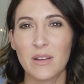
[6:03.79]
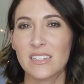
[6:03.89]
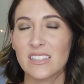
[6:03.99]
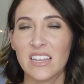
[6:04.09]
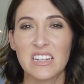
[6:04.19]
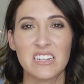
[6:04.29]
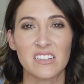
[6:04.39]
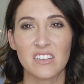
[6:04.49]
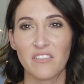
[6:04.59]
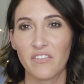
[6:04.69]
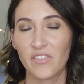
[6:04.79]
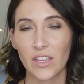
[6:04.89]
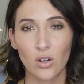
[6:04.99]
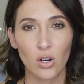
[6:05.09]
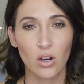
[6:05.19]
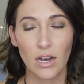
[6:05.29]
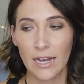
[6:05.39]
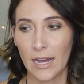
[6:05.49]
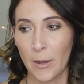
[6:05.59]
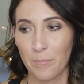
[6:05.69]
My skin doesn't feel,
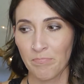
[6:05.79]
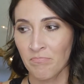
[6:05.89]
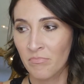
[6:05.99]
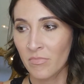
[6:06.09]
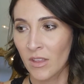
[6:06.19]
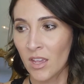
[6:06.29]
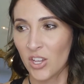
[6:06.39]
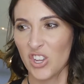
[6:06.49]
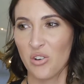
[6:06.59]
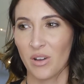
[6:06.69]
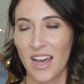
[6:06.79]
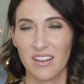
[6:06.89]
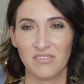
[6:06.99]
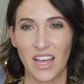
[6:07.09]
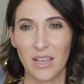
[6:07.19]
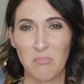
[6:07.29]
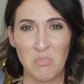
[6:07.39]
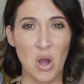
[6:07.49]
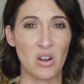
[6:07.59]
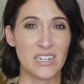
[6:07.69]
um, you know, kind of like
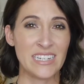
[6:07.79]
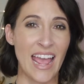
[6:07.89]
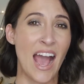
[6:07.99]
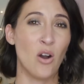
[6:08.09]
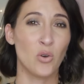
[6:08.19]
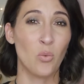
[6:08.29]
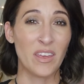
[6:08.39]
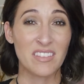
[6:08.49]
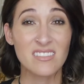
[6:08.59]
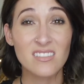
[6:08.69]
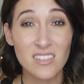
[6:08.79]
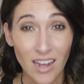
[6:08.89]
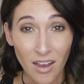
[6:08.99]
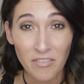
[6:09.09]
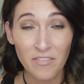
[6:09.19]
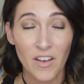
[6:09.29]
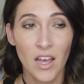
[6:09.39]
bogged down with stuff.